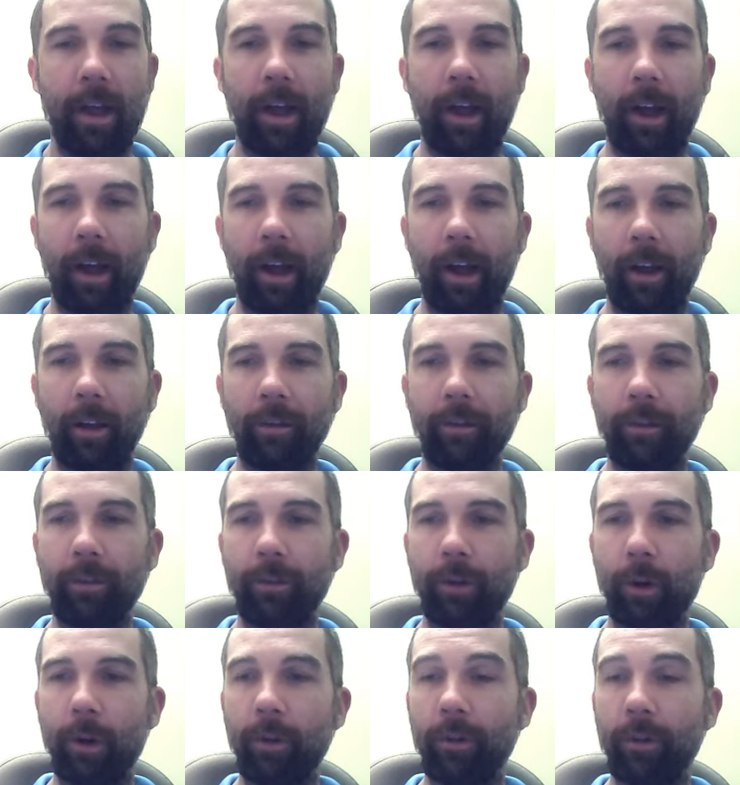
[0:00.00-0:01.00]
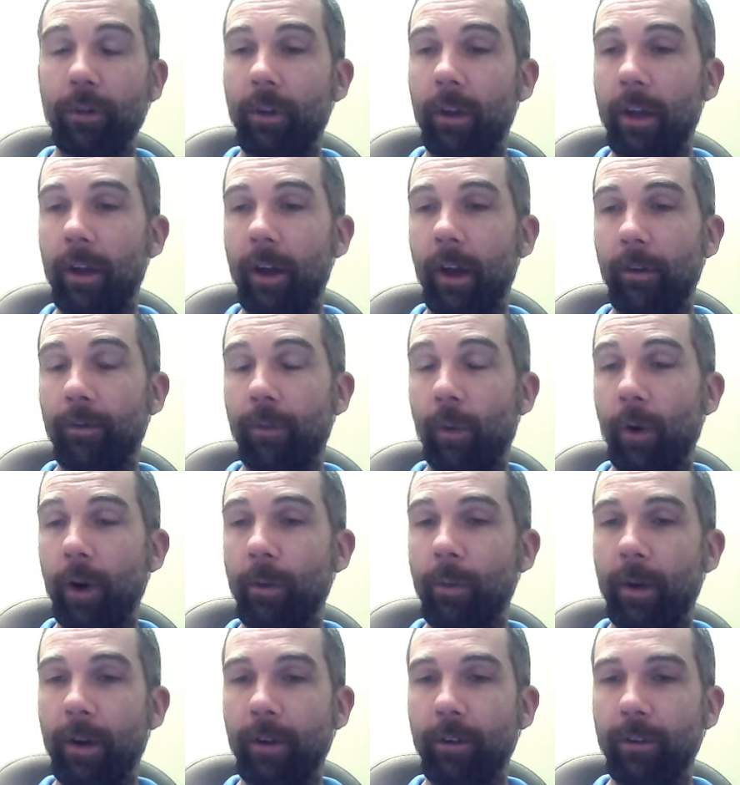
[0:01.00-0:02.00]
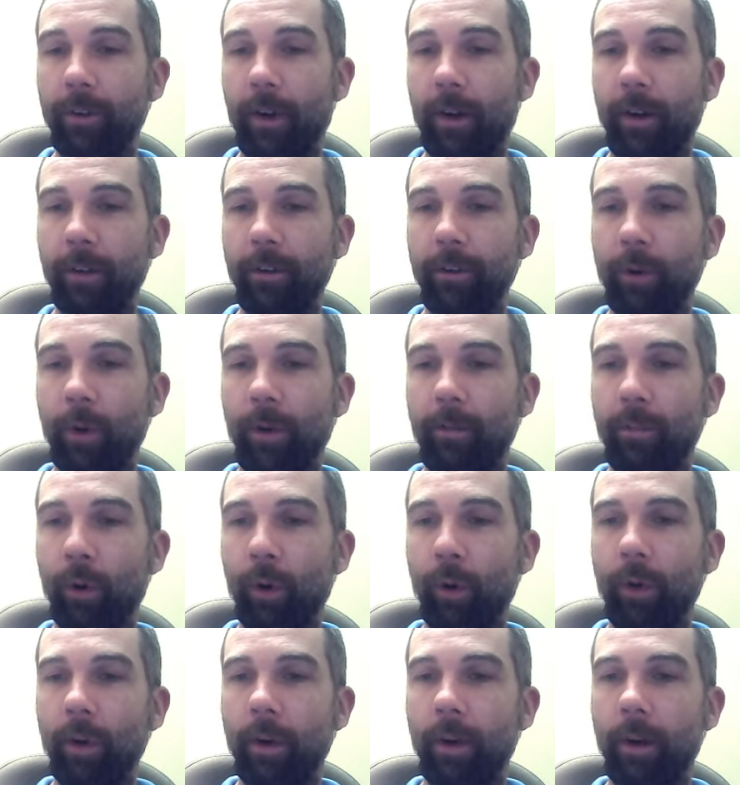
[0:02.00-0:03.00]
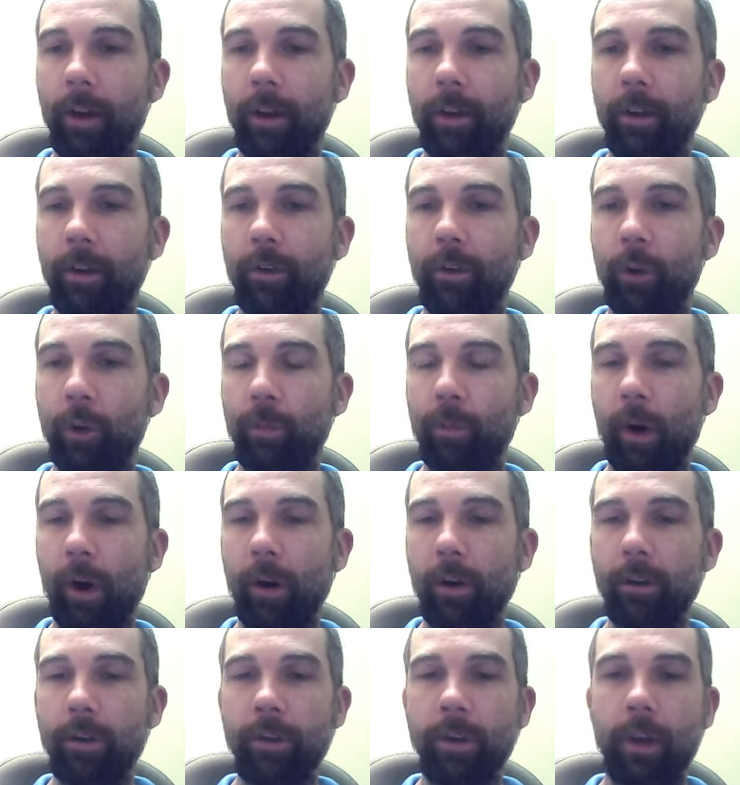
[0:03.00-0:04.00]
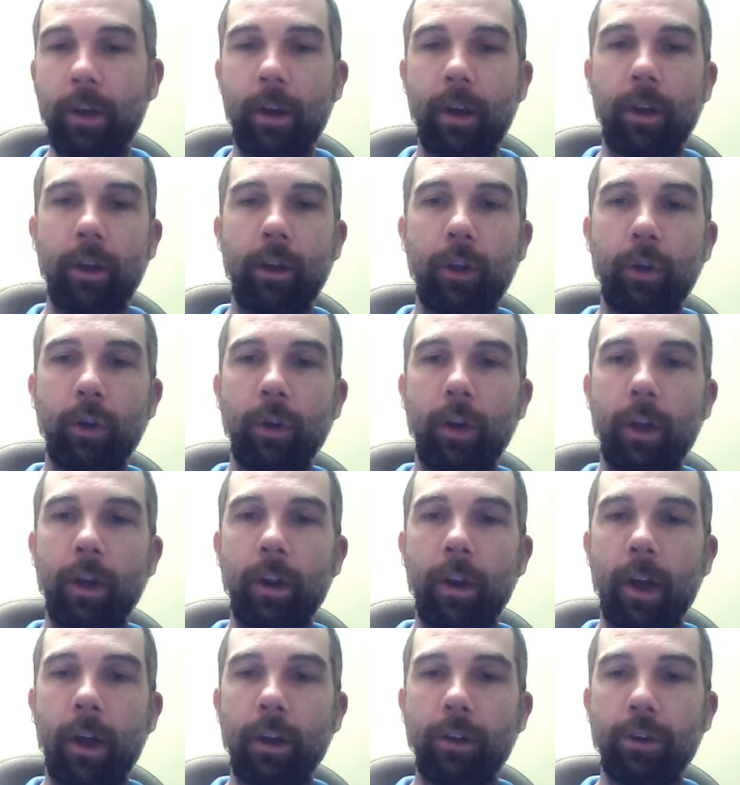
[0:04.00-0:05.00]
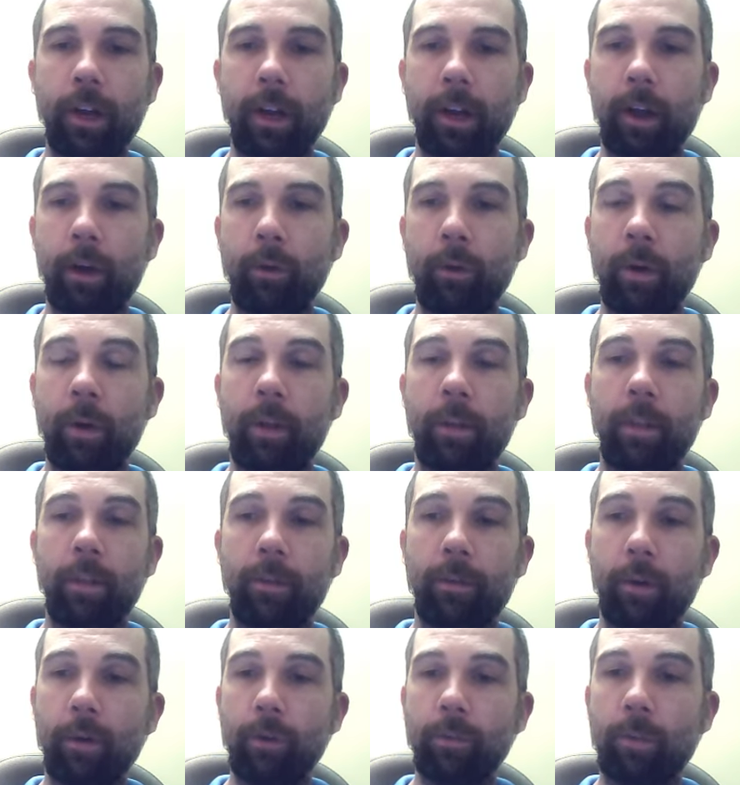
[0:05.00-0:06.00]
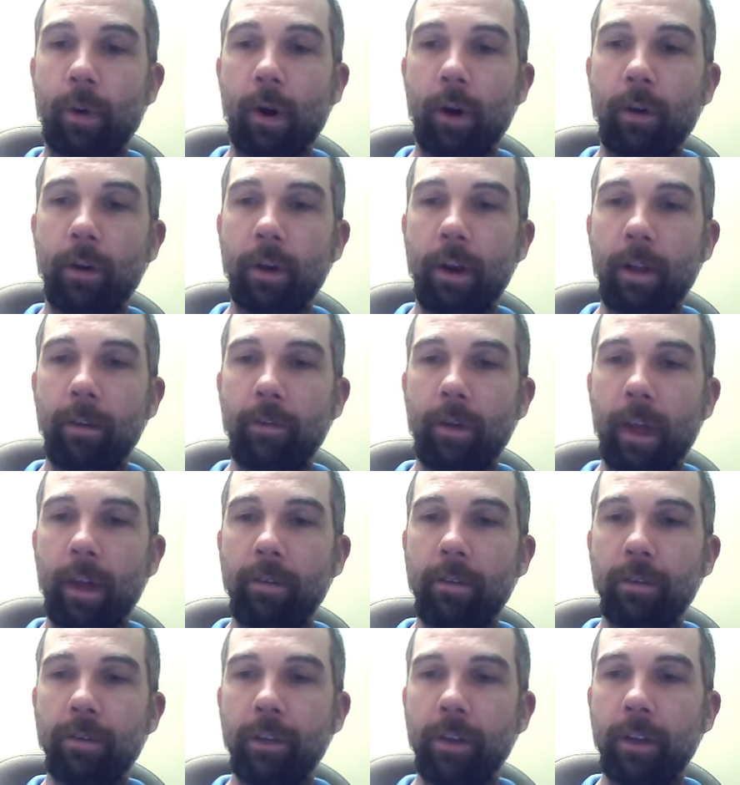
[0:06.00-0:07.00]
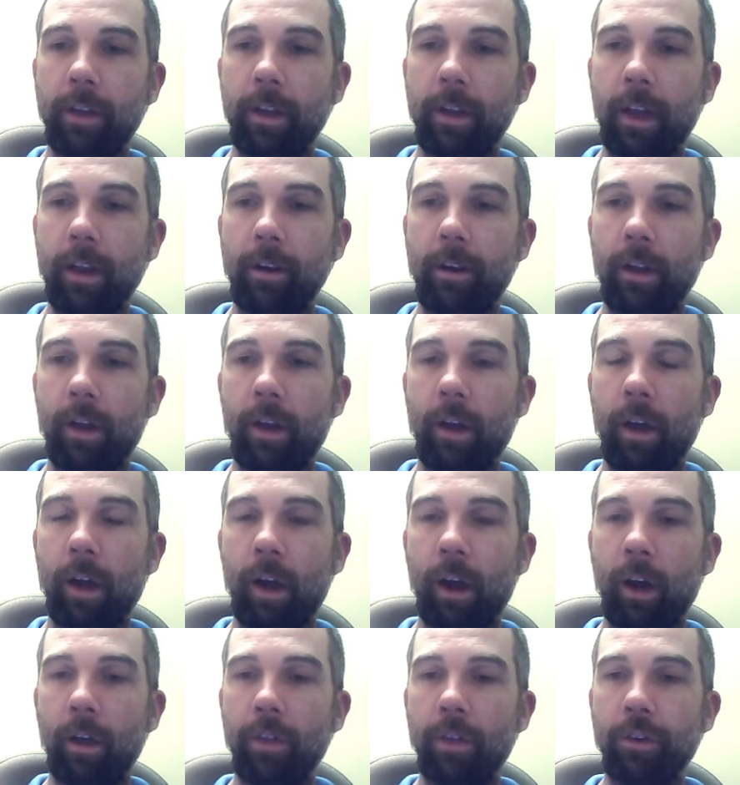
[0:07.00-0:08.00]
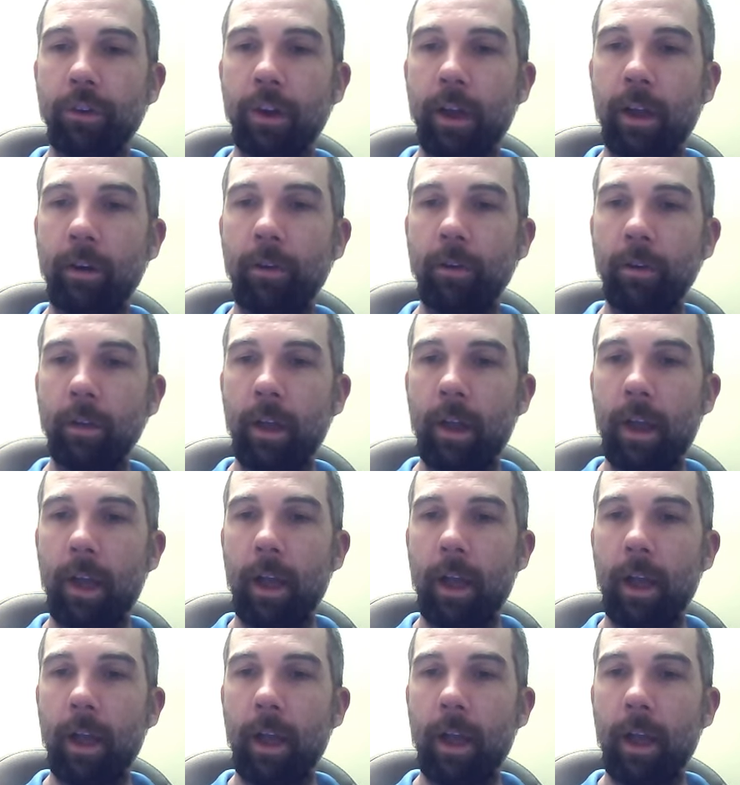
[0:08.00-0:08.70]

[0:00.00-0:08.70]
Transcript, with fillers: Uh, so it's a 40 minute song, so I've broken it into two parts. You can uh, check out the first part if you haven't seen it yet on the channel.